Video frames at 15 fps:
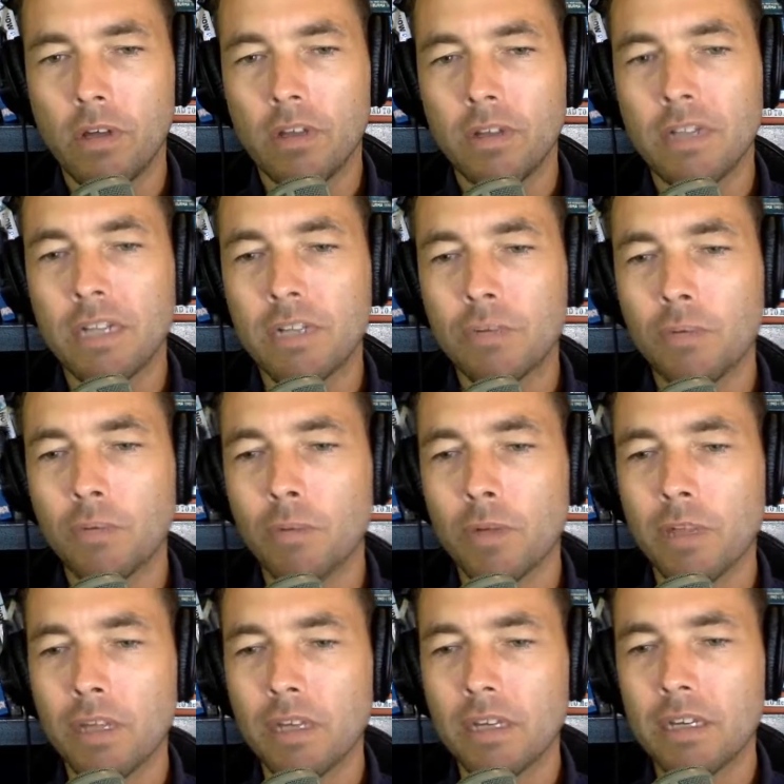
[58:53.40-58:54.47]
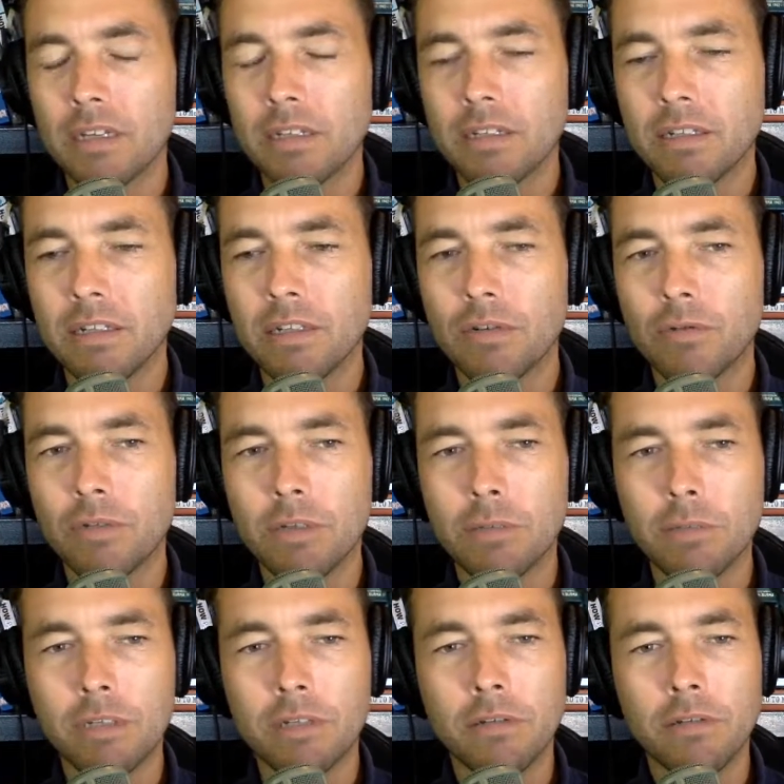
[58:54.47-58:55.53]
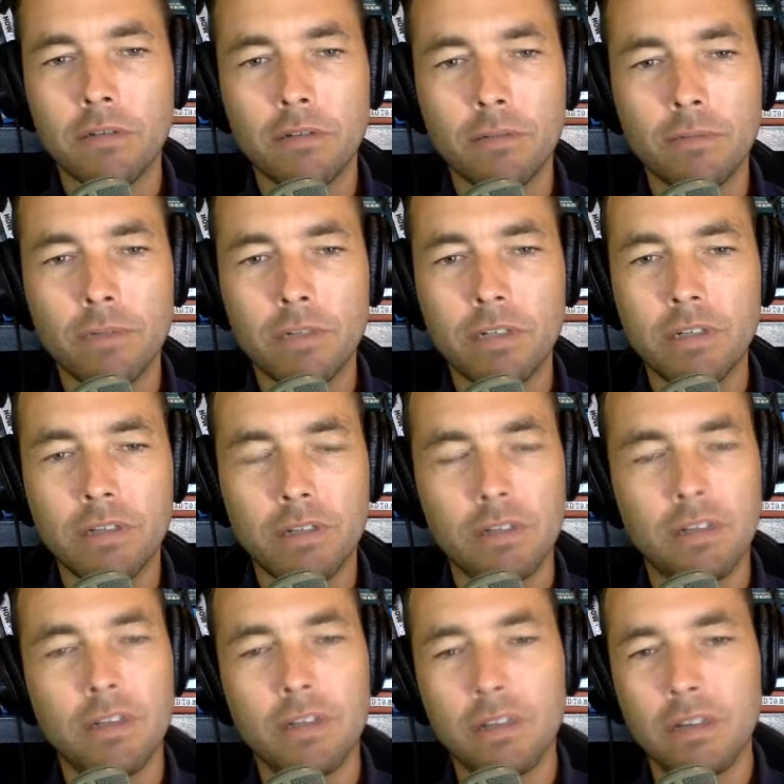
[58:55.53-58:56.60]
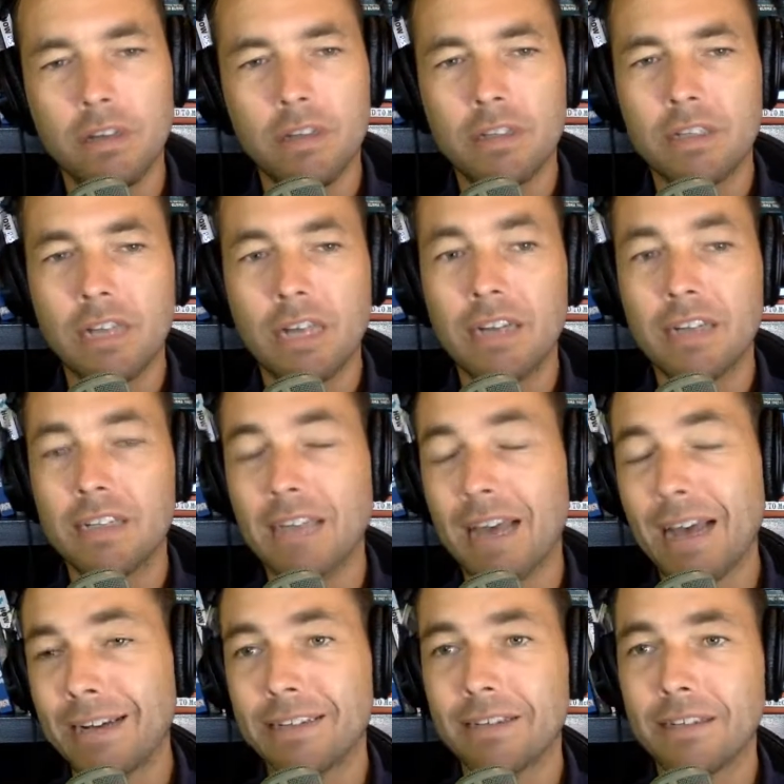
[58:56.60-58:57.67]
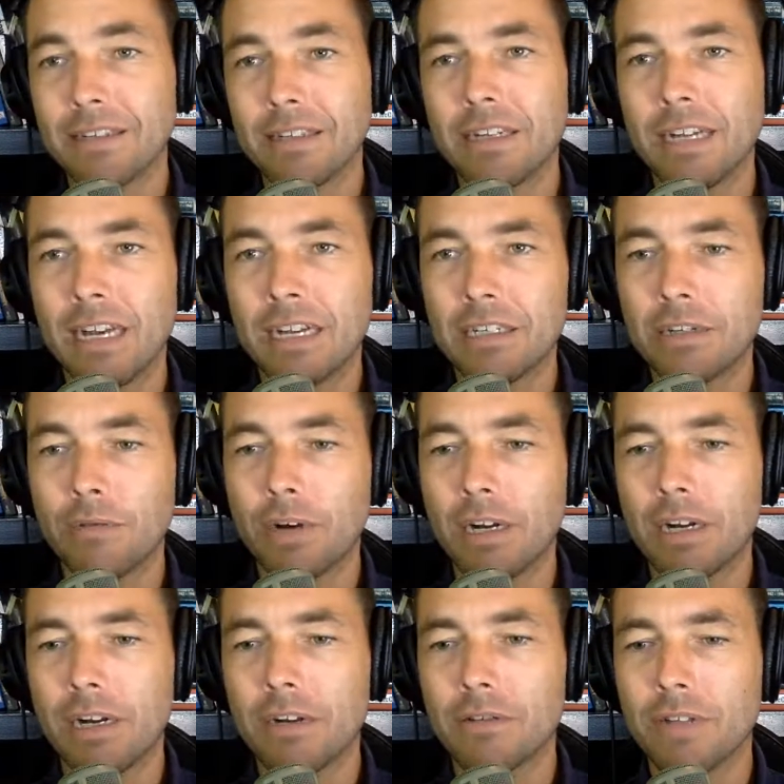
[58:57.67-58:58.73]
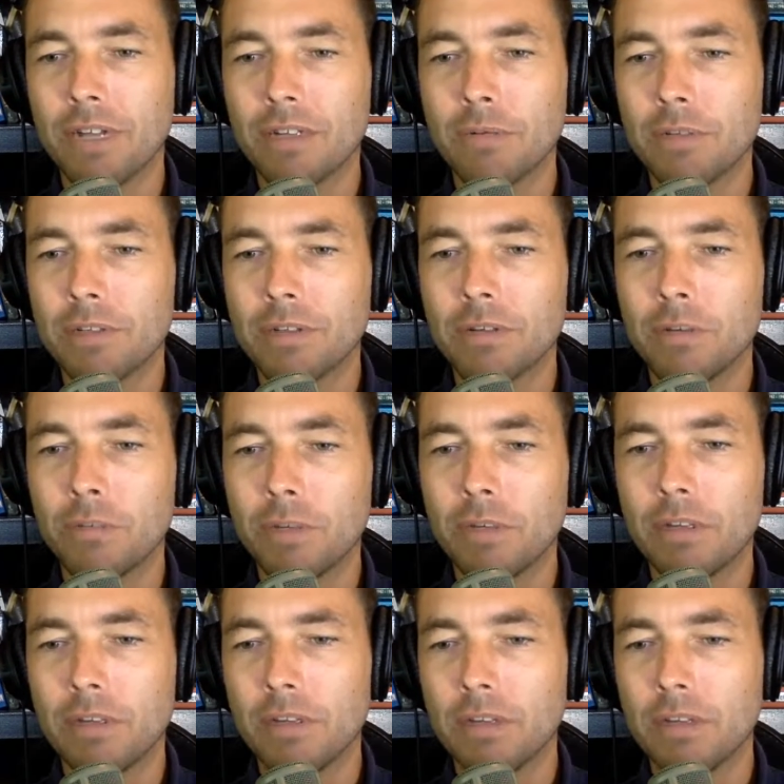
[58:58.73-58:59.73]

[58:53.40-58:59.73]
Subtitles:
That's where we're thinking it's the streaming, which is saying it's excellent connection right now. So that's what's a little bit